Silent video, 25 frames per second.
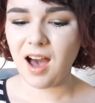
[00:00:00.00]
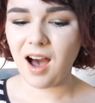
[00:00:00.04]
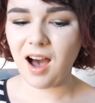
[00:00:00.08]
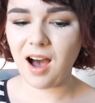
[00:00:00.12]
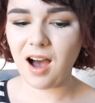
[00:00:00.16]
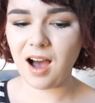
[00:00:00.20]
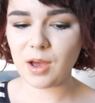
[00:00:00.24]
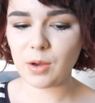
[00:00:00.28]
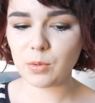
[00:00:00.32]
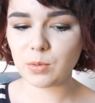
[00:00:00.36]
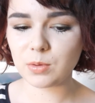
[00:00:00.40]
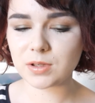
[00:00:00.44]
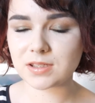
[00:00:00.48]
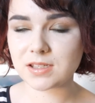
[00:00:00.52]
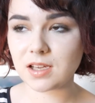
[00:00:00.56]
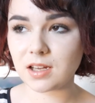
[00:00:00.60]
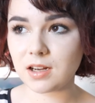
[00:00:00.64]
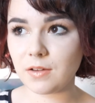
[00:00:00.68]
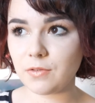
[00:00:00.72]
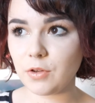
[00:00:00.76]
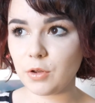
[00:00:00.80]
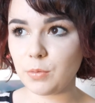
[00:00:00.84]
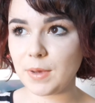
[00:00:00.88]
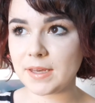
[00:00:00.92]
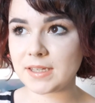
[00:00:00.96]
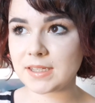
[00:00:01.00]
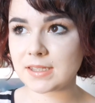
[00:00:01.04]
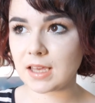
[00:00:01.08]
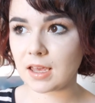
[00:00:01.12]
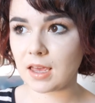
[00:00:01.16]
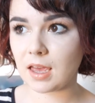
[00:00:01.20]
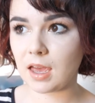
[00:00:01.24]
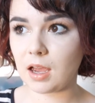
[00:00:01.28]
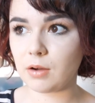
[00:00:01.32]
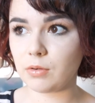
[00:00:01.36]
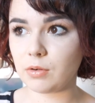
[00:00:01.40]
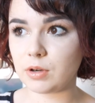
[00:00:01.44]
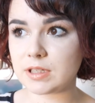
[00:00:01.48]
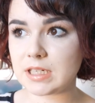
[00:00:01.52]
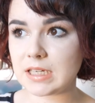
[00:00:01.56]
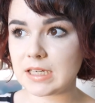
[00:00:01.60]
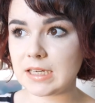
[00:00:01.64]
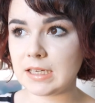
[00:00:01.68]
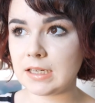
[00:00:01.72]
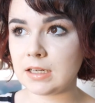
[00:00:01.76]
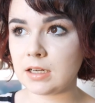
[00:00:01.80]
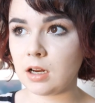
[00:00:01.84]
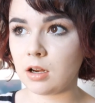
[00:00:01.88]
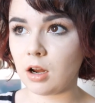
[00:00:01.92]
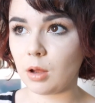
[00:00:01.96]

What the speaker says: I was going to film a skincare routine,